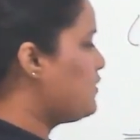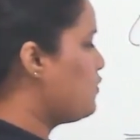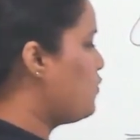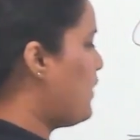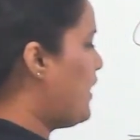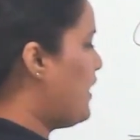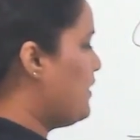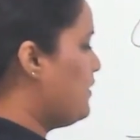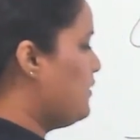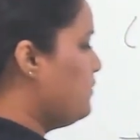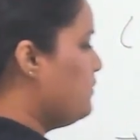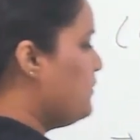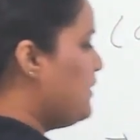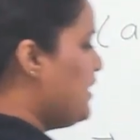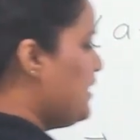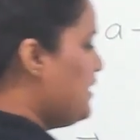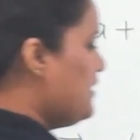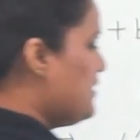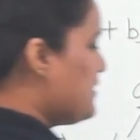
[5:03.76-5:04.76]
square
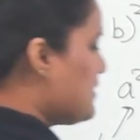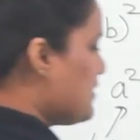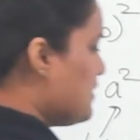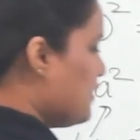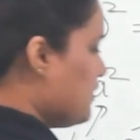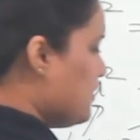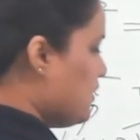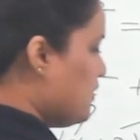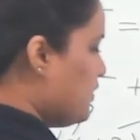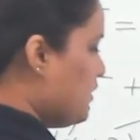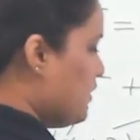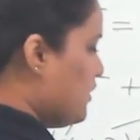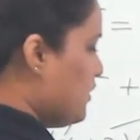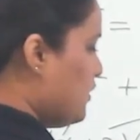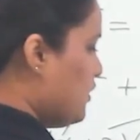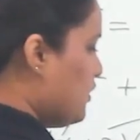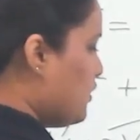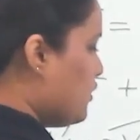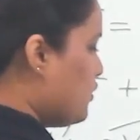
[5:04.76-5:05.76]
means
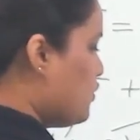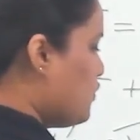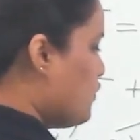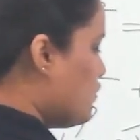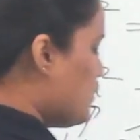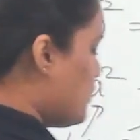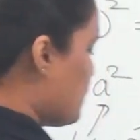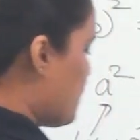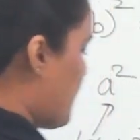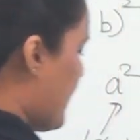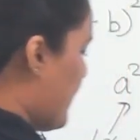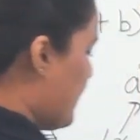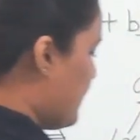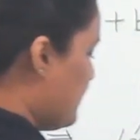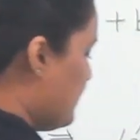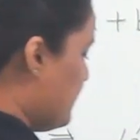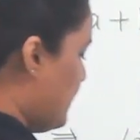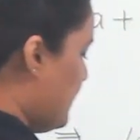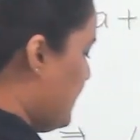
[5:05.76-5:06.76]
2 square
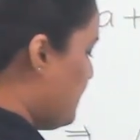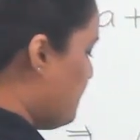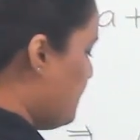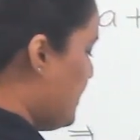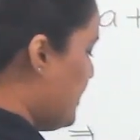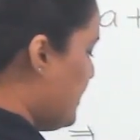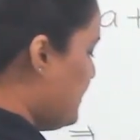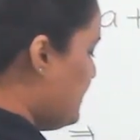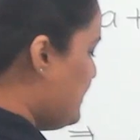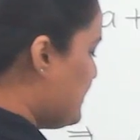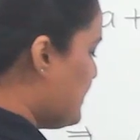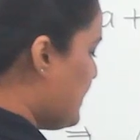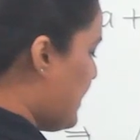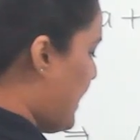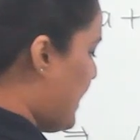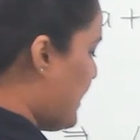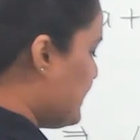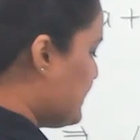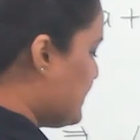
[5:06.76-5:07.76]
it means
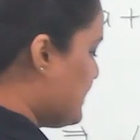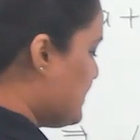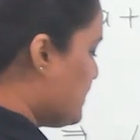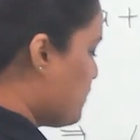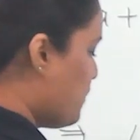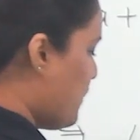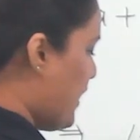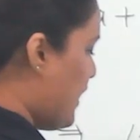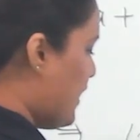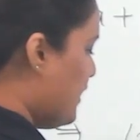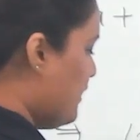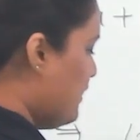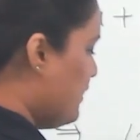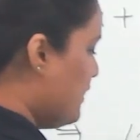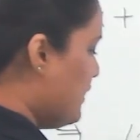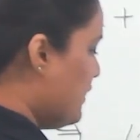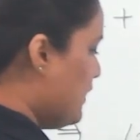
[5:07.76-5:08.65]
x square